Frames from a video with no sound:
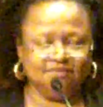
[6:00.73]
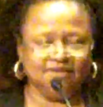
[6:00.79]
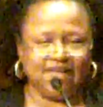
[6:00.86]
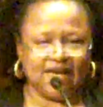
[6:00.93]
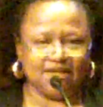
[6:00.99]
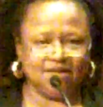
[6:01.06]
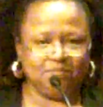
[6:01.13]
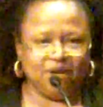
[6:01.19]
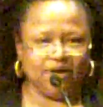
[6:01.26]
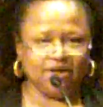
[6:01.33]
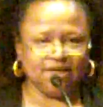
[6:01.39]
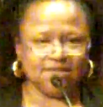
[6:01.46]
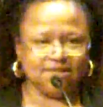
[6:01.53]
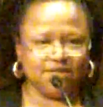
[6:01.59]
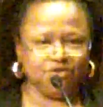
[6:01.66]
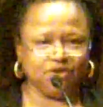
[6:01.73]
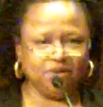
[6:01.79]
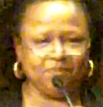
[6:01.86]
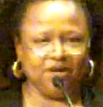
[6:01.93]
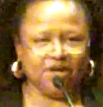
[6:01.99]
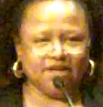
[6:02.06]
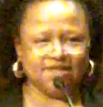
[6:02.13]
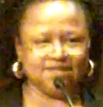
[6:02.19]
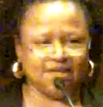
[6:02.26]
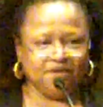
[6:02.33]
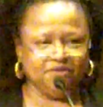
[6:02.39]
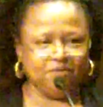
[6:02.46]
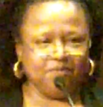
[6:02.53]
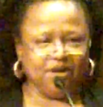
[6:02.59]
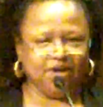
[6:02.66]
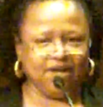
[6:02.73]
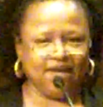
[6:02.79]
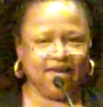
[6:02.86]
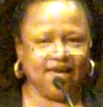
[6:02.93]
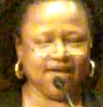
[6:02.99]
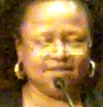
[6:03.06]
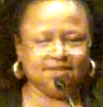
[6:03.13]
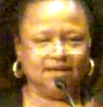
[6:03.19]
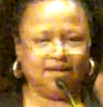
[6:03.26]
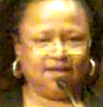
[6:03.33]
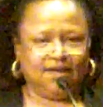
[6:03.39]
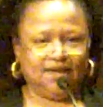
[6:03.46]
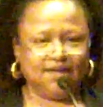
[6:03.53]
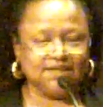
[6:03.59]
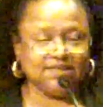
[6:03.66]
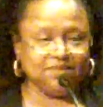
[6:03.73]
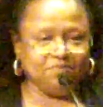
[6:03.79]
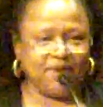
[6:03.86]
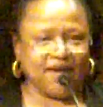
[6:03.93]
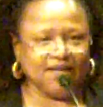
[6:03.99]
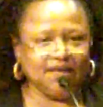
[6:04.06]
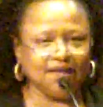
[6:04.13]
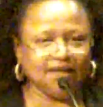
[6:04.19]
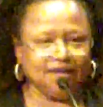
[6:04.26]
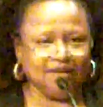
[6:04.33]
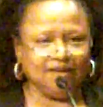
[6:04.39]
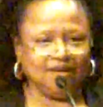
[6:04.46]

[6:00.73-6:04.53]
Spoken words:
Latin America, Central America, South America as Hispanic,